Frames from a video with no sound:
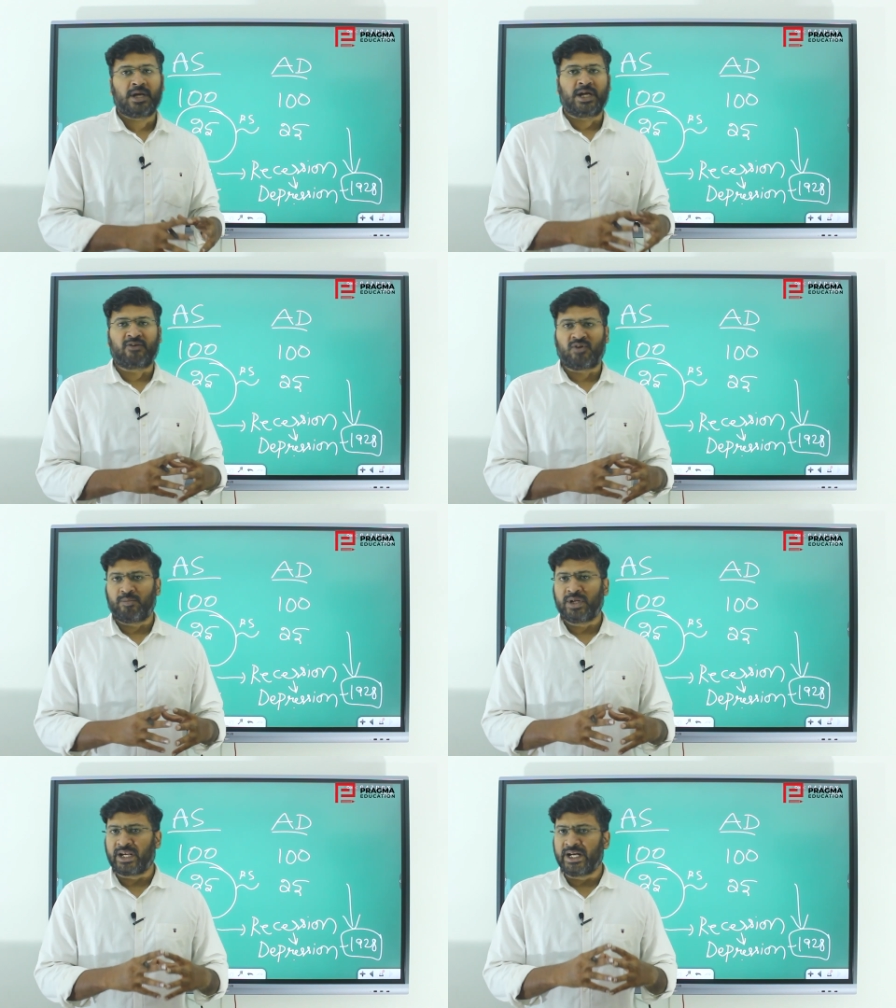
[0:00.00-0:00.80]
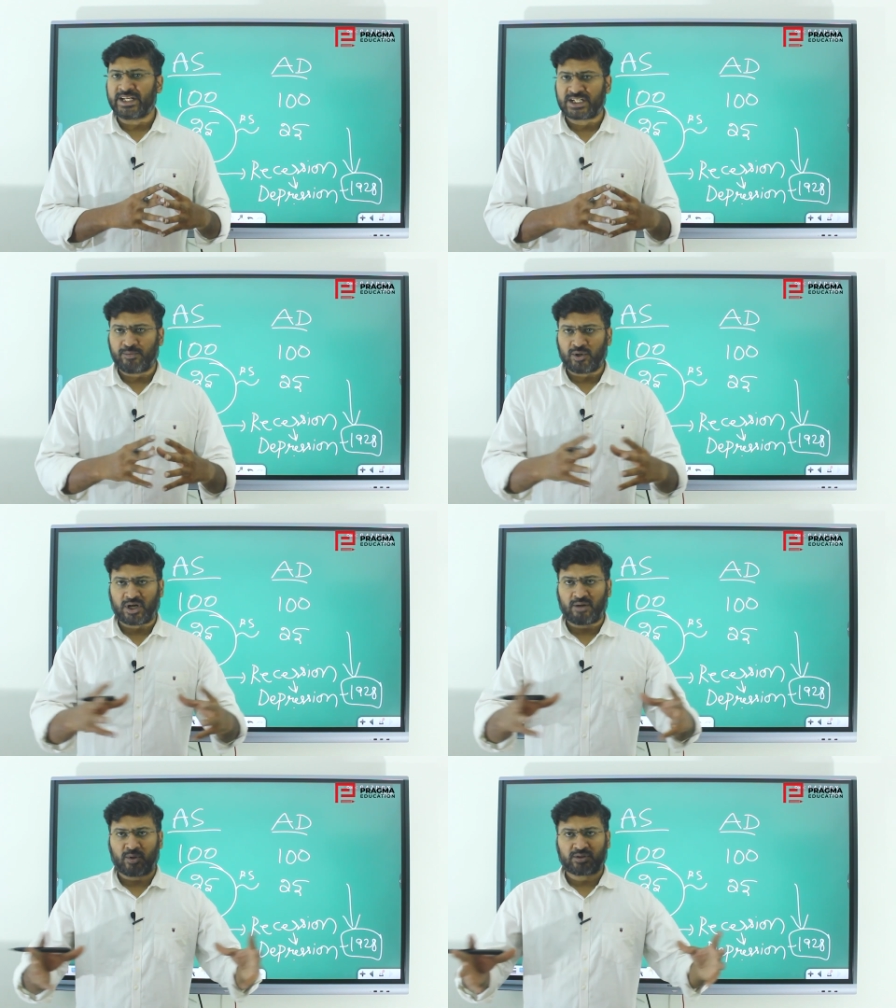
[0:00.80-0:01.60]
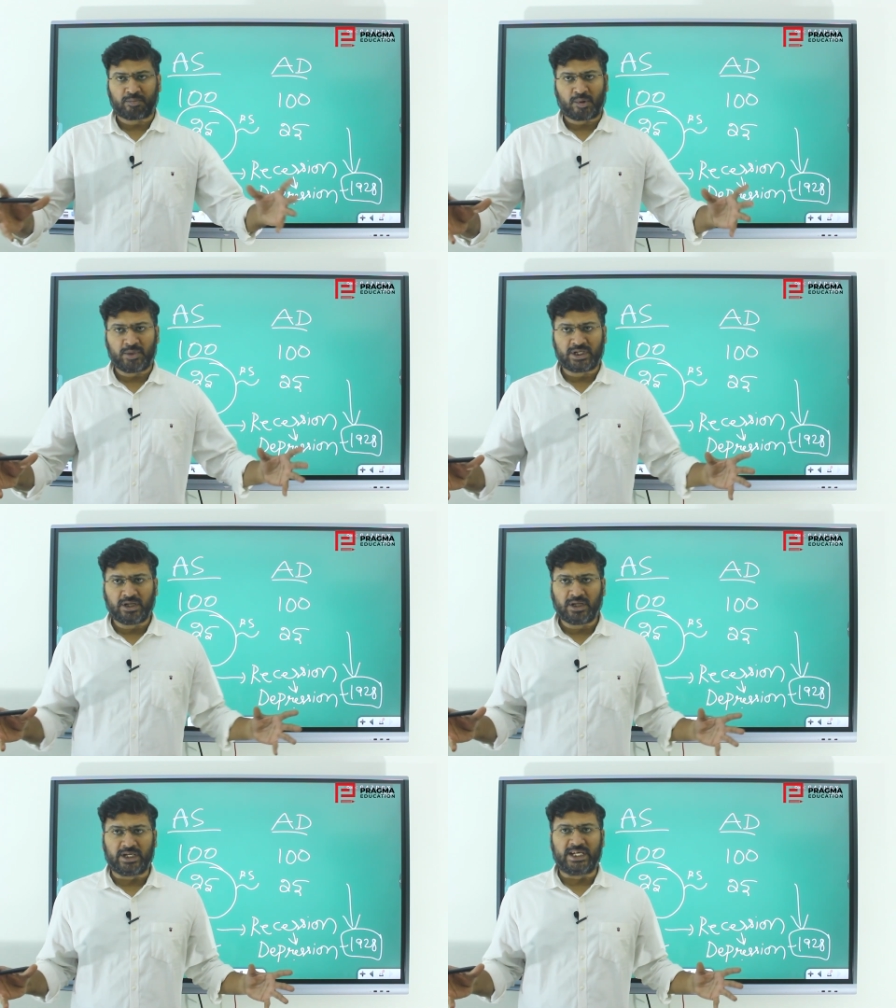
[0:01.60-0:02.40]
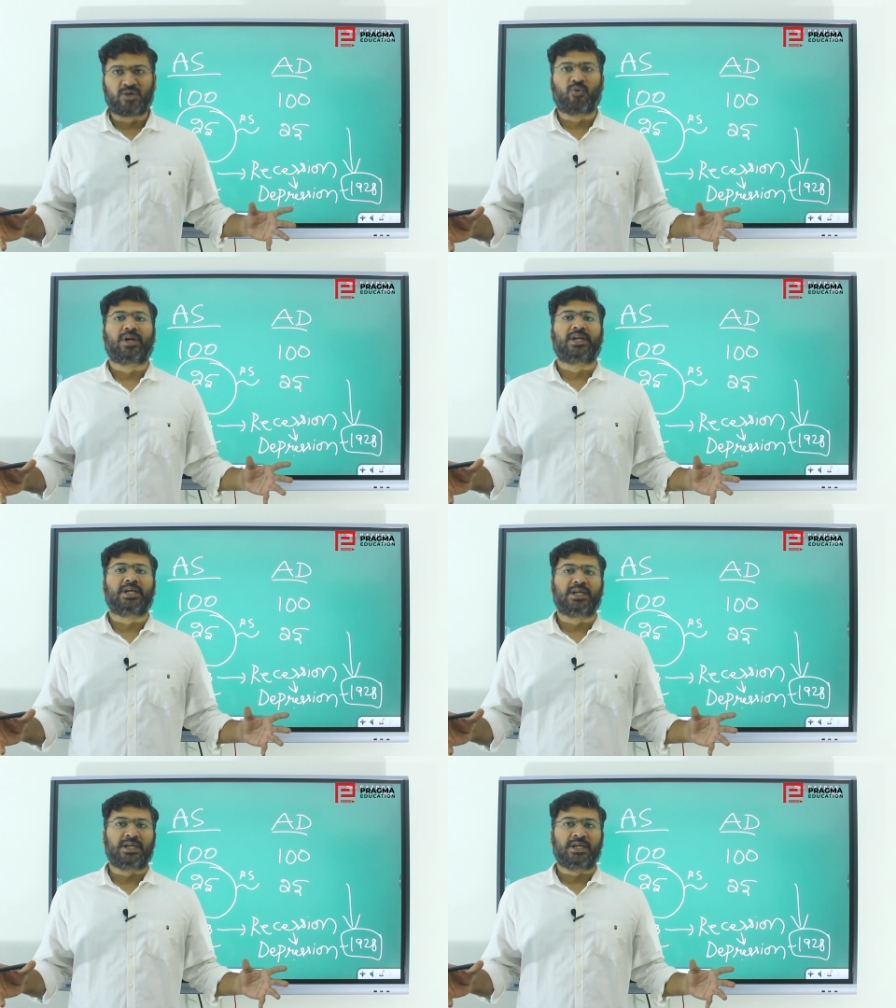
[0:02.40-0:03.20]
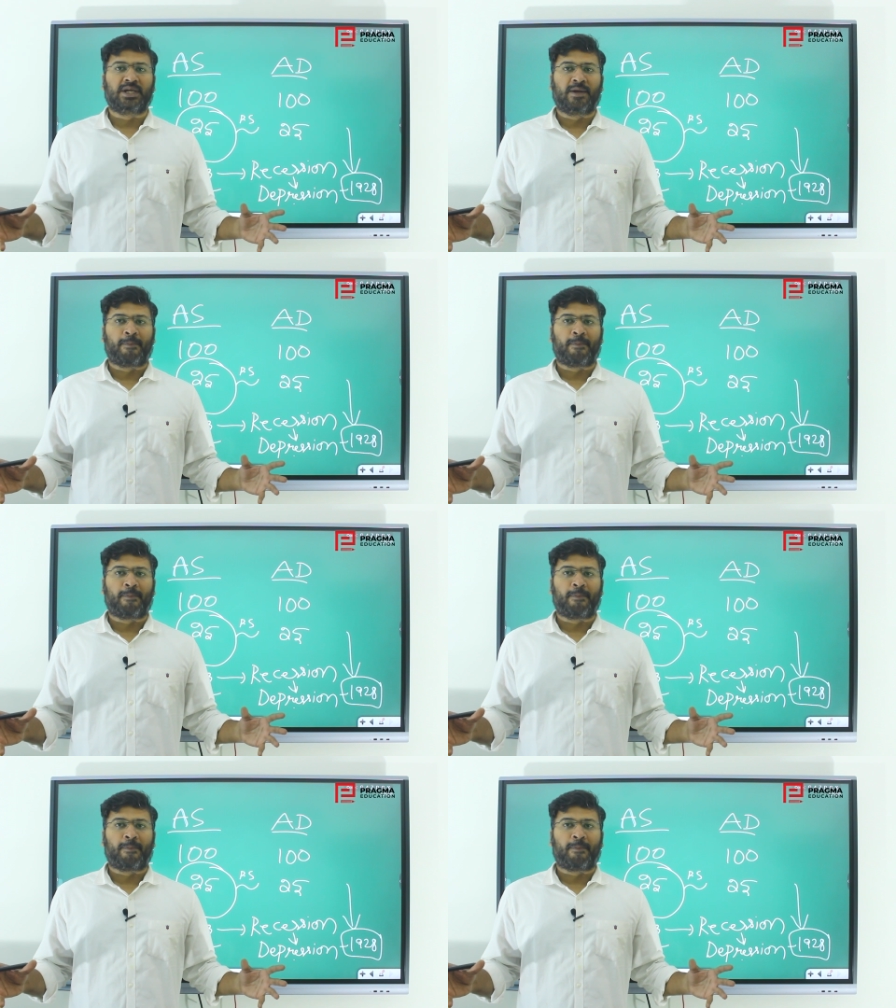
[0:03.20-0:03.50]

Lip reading: It will be redistributed among the public equally.